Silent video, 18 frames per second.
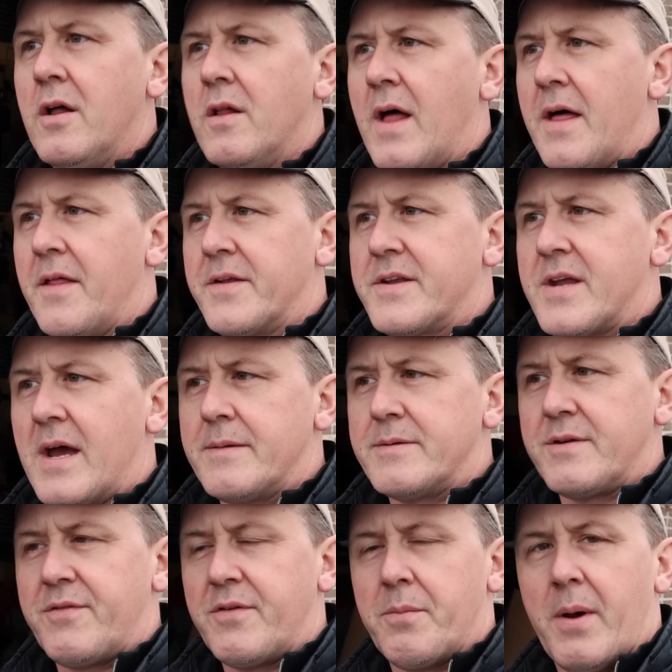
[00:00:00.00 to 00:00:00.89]
a lot of the
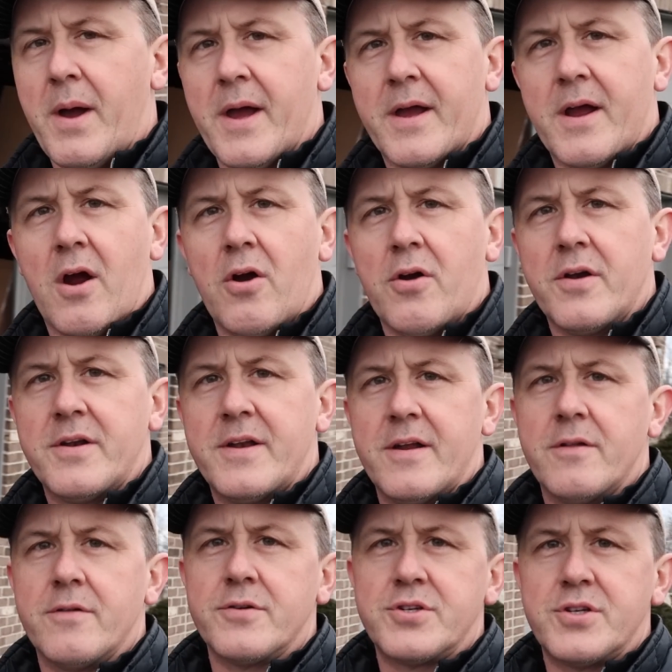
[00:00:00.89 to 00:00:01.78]
times if you buy a car at a
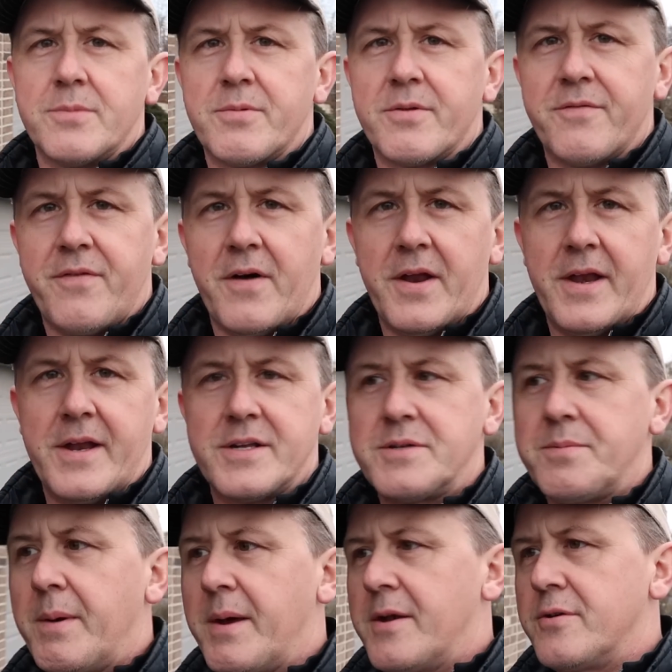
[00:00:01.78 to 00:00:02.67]
dealership, the
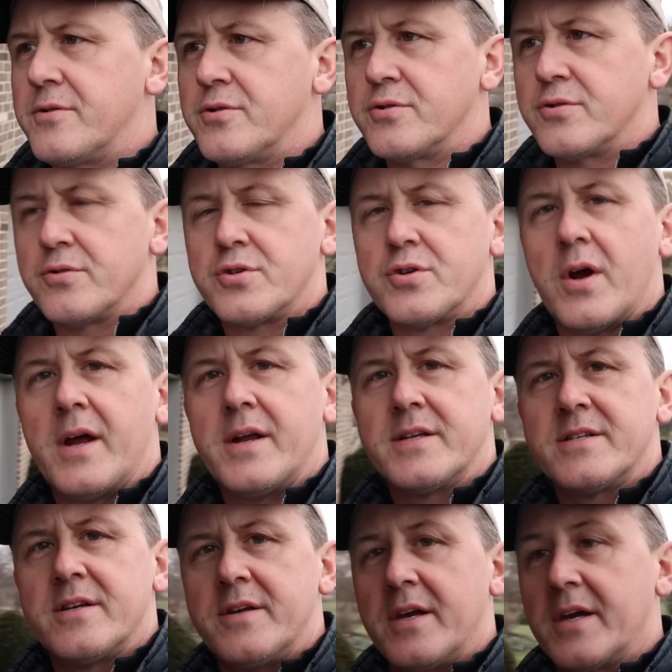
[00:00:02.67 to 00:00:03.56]
finance managers will try
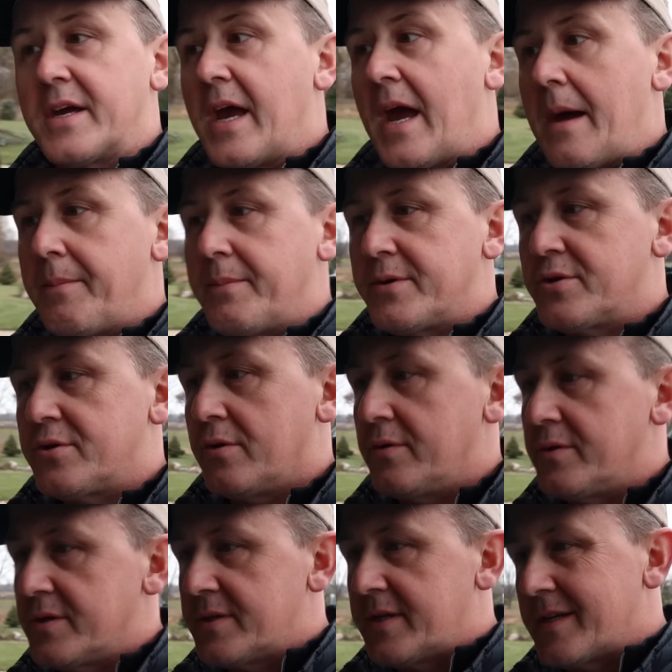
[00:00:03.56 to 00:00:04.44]
and sell you gap
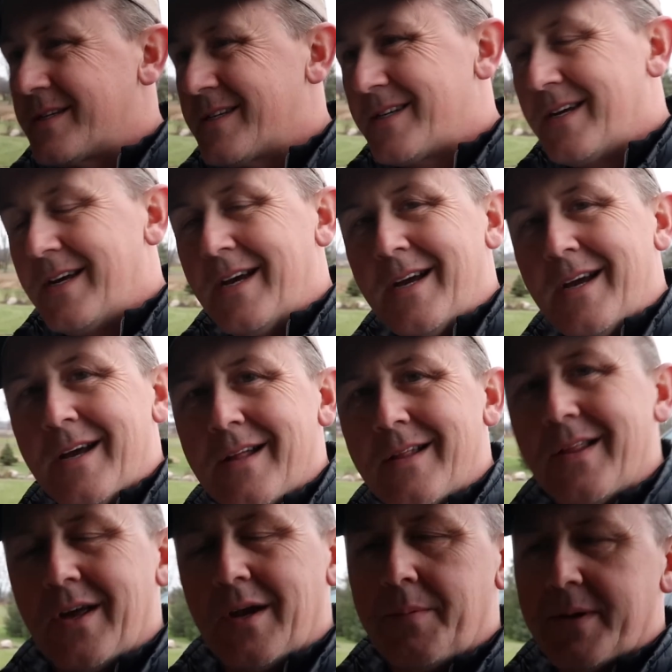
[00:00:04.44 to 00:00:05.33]
insurance that's
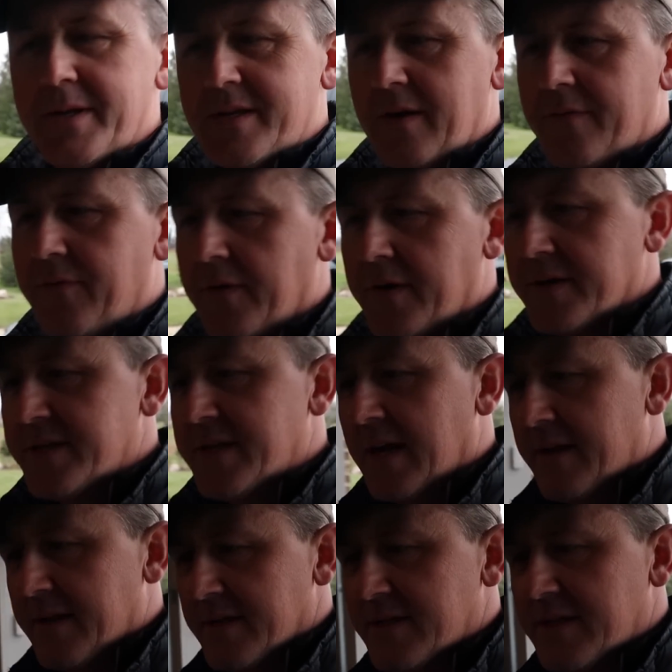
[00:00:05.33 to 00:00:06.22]
a little bit different. It's
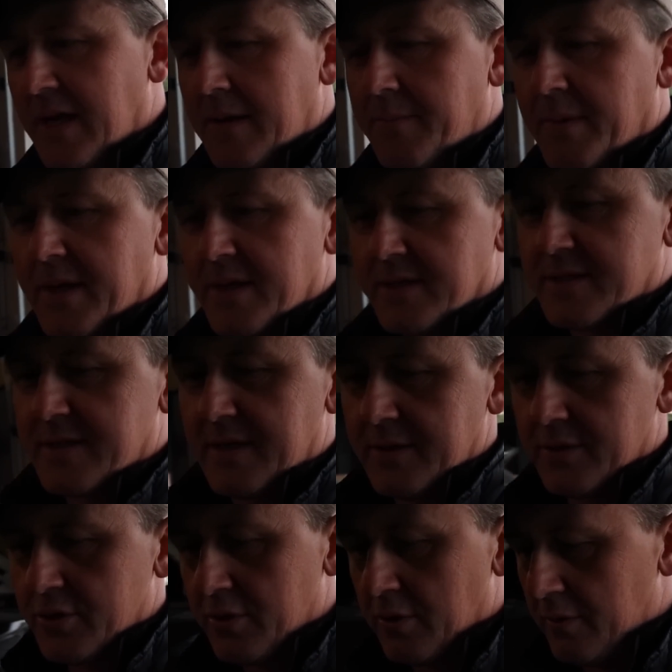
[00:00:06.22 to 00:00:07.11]
not the same as
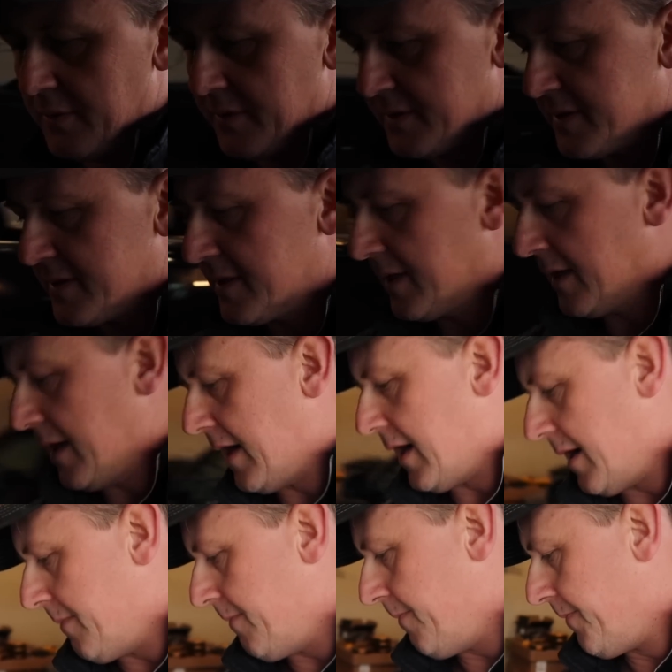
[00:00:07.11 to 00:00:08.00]
insurance
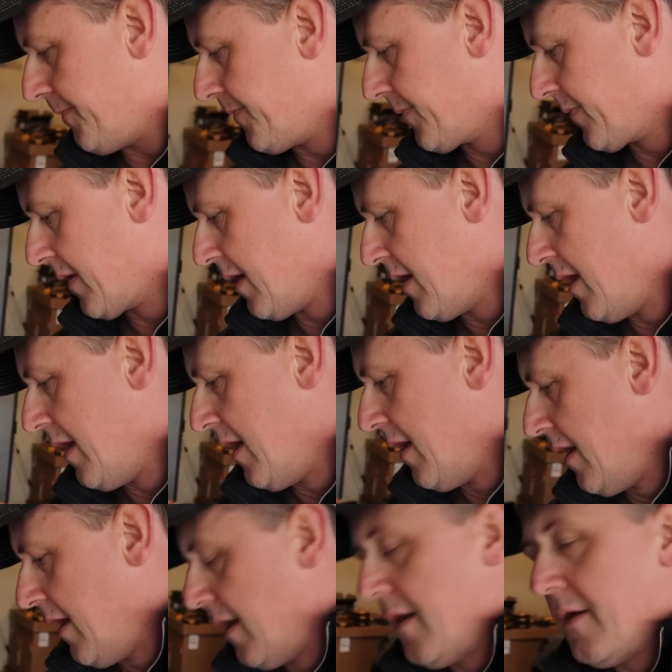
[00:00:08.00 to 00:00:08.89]

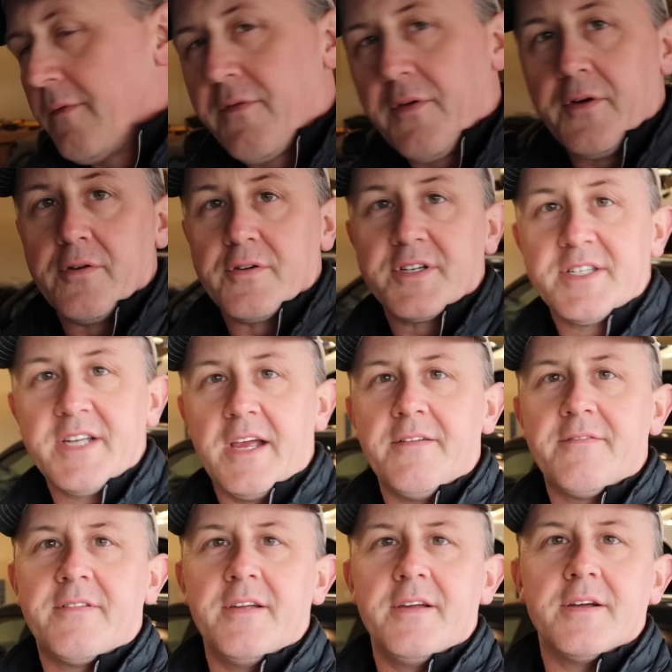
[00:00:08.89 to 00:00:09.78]
for your
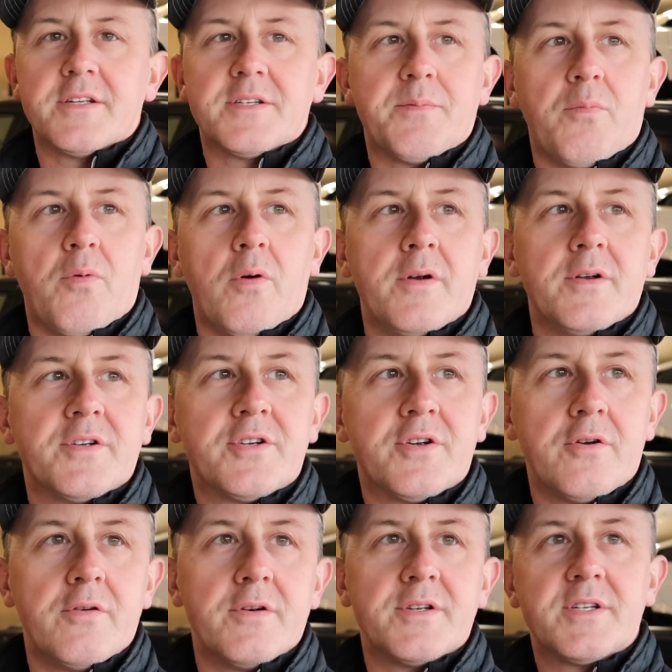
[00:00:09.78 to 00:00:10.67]
safety. It's more
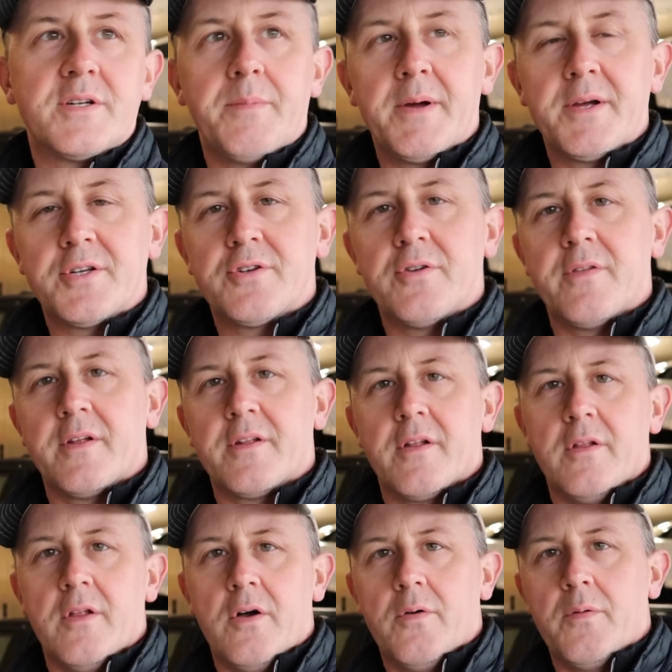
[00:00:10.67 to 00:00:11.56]
insurance to make sure that
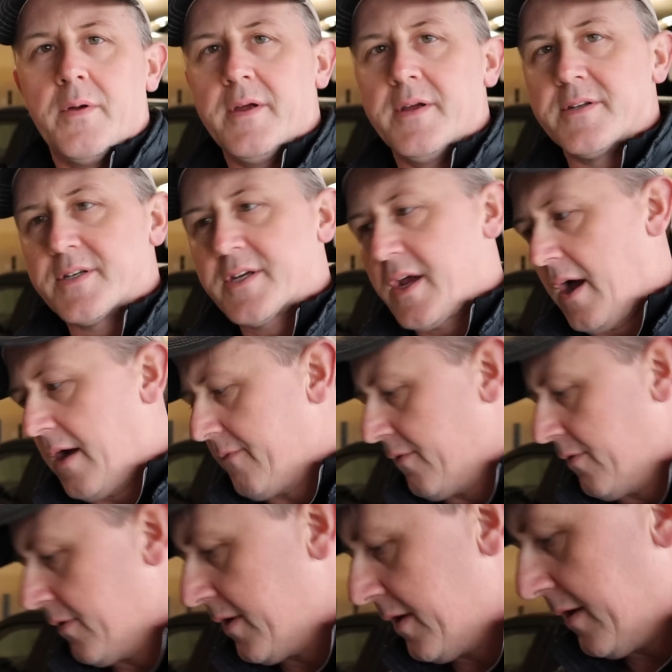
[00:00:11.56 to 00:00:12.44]
the loan is
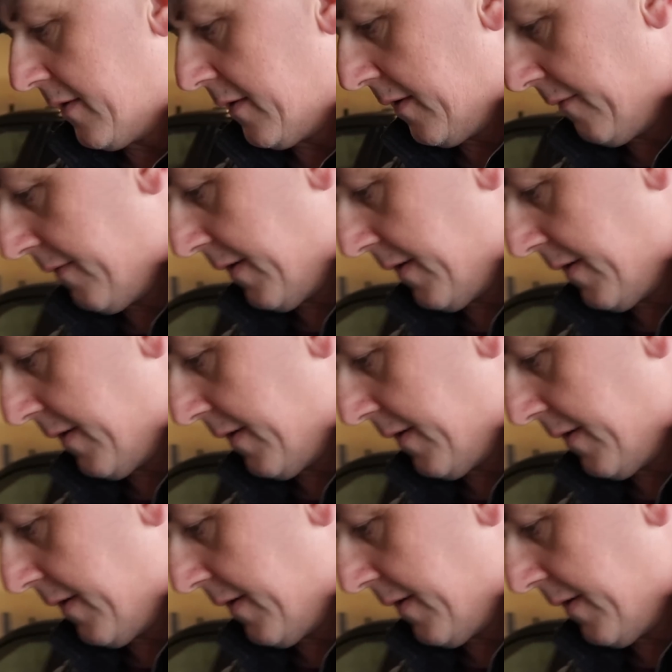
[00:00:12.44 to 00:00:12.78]
covered in the